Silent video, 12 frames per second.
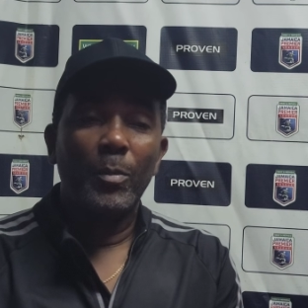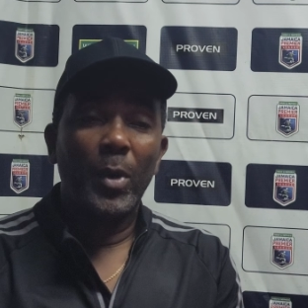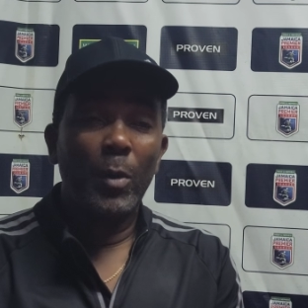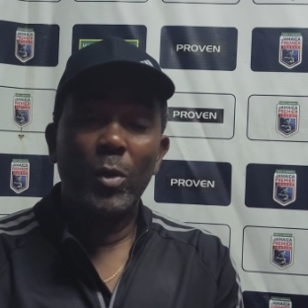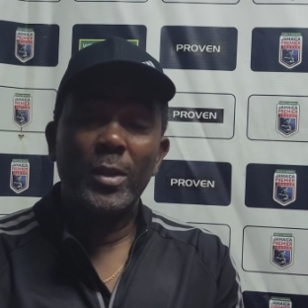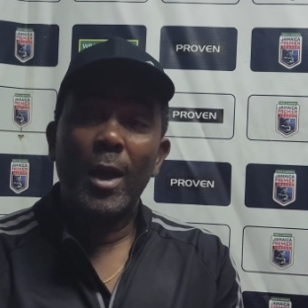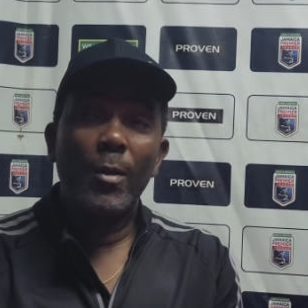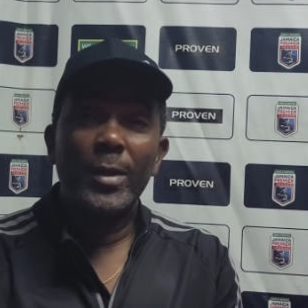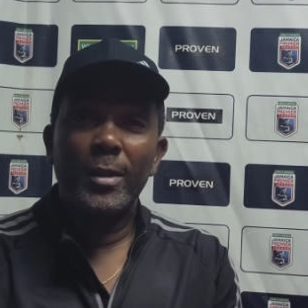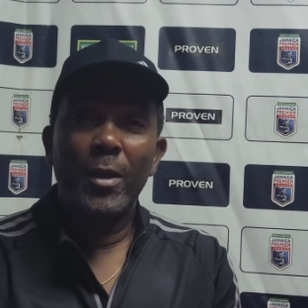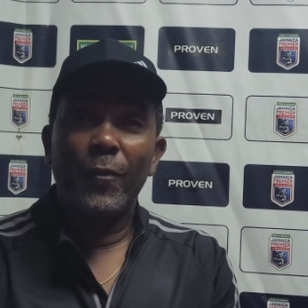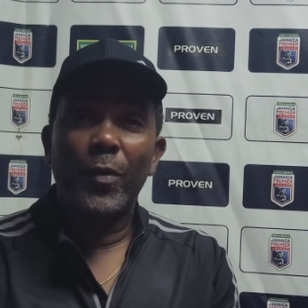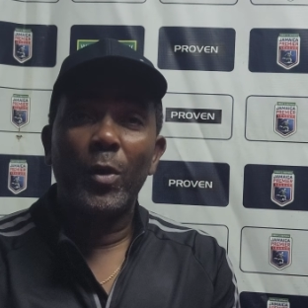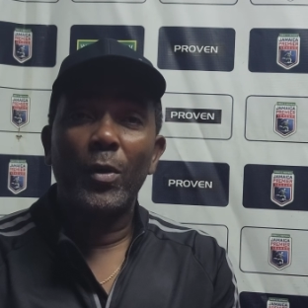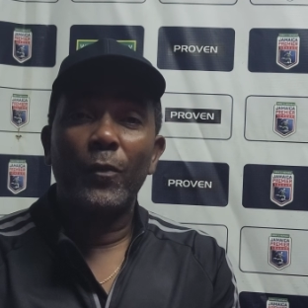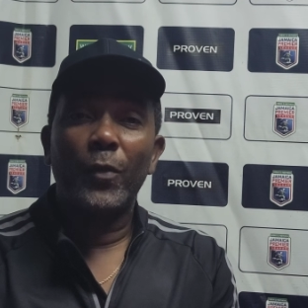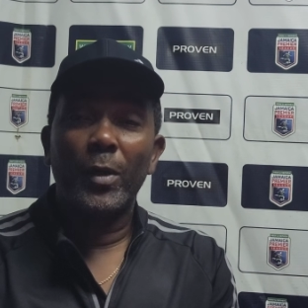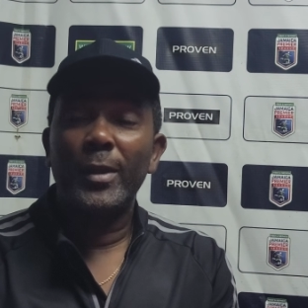It was always there for
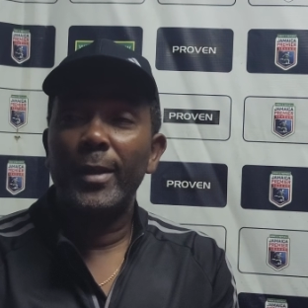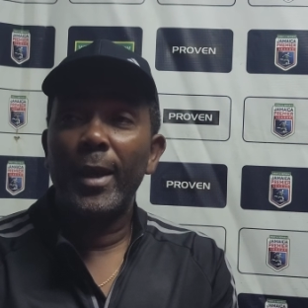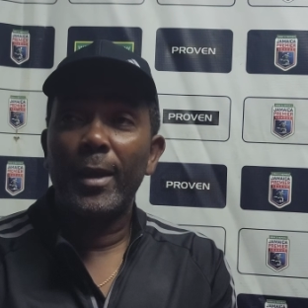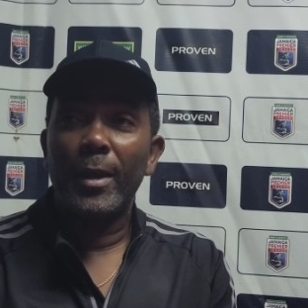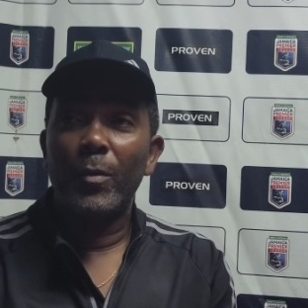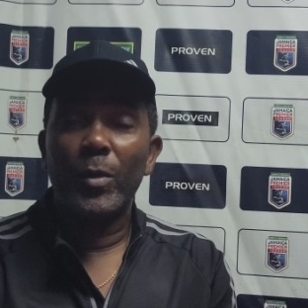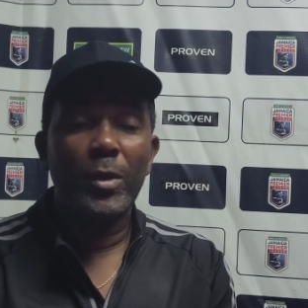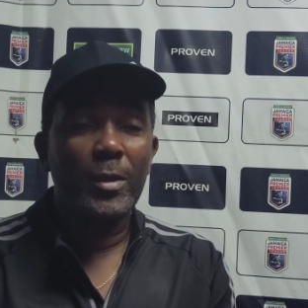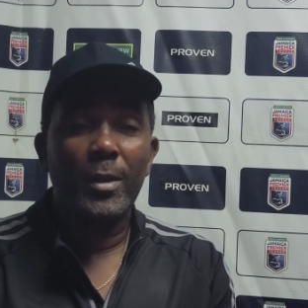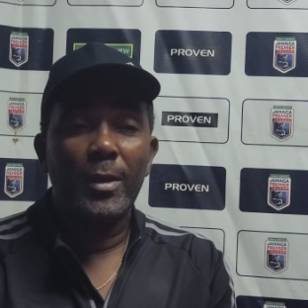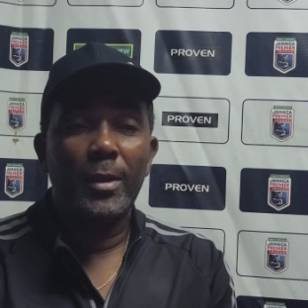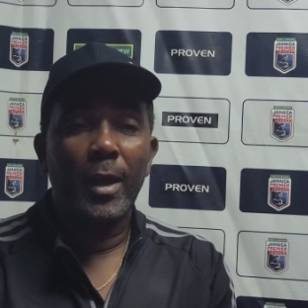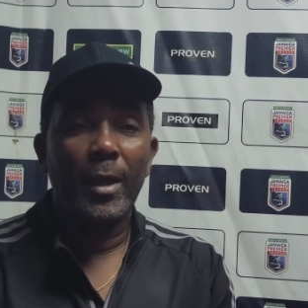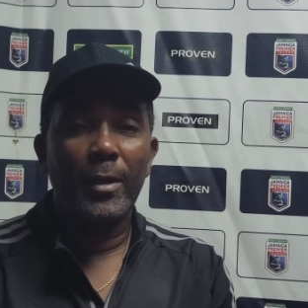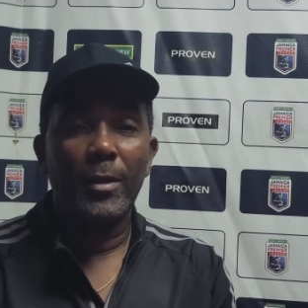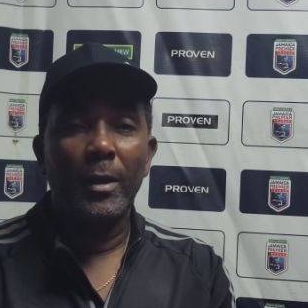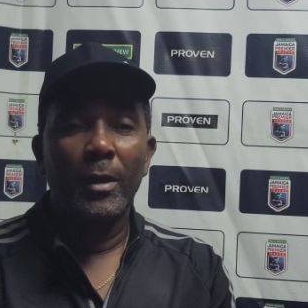the taking, we just didn't take it.